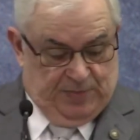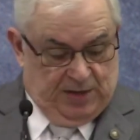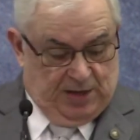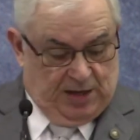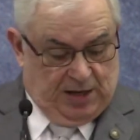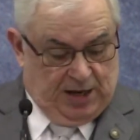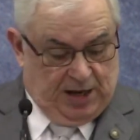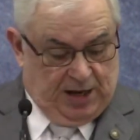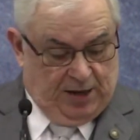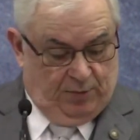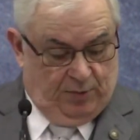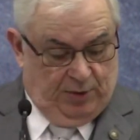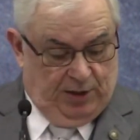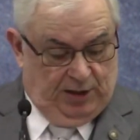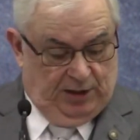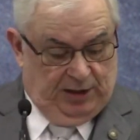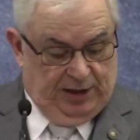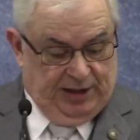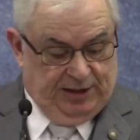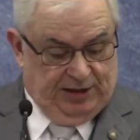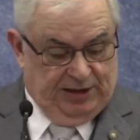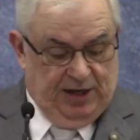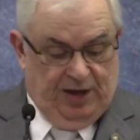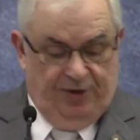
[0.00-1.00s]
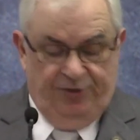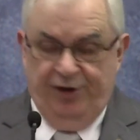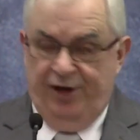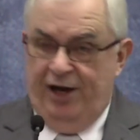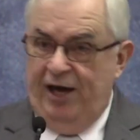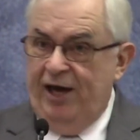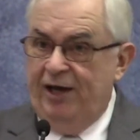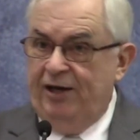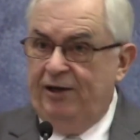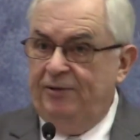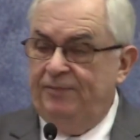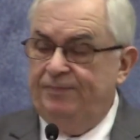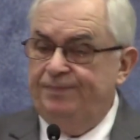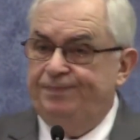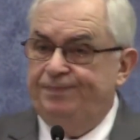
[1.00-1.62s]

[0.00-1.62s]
I will let down the net.